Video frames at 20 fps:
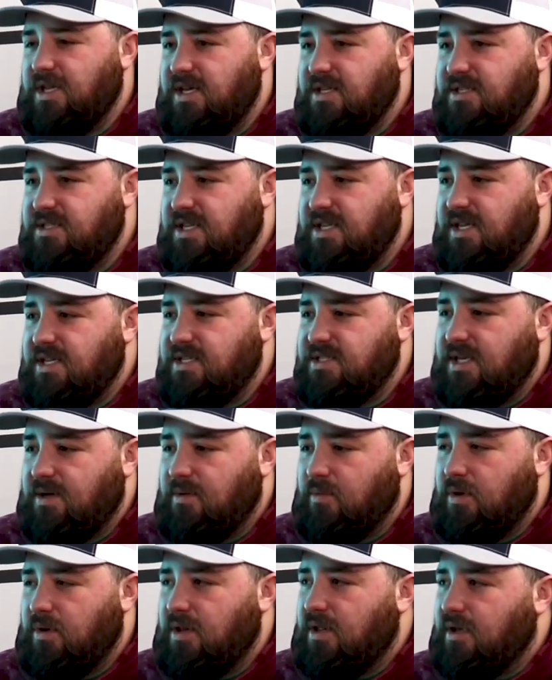had seen is that
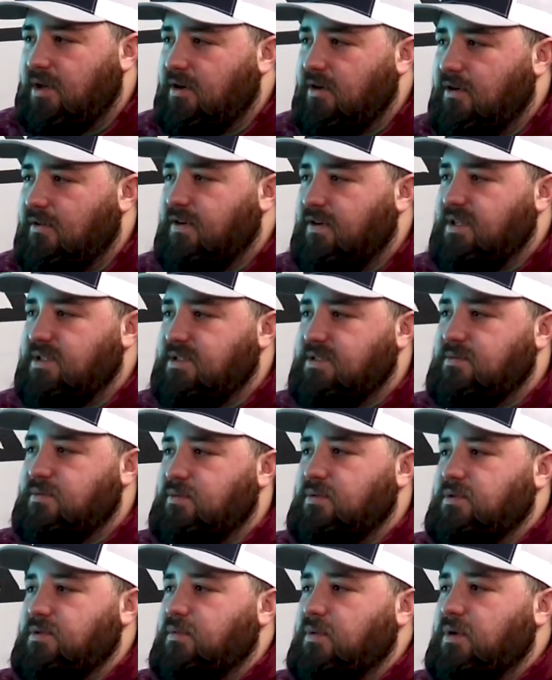one of the girlfriends
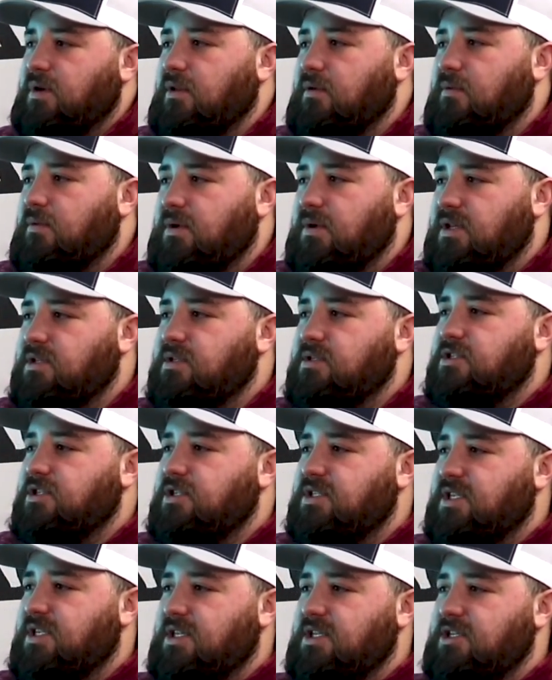was one of the ones. She
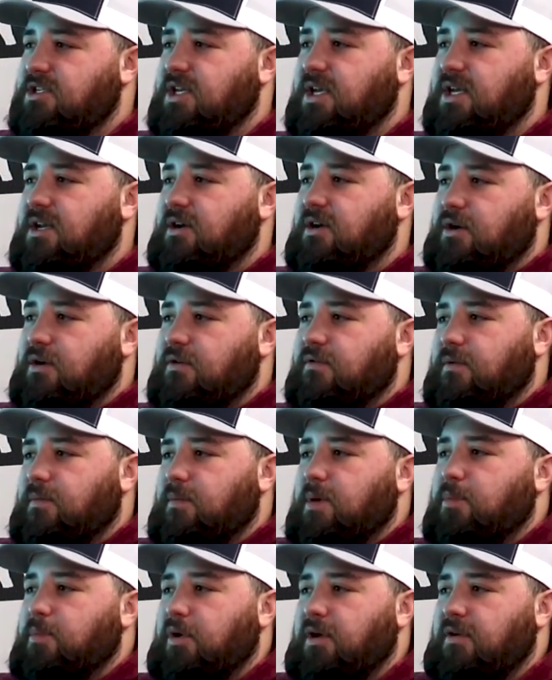said that she hadn't heard from
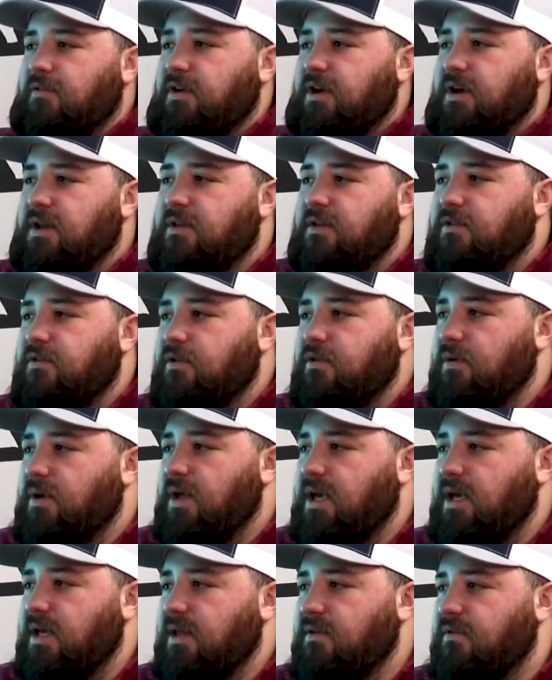her boyfriend in 2
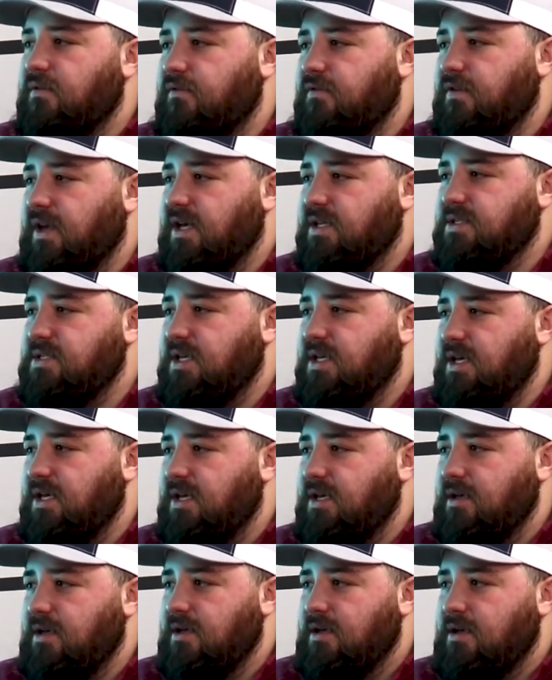days, her fiance.
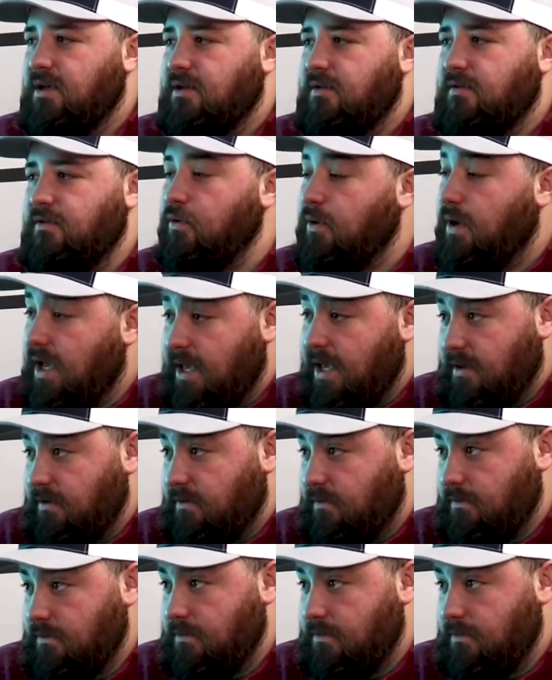2 days.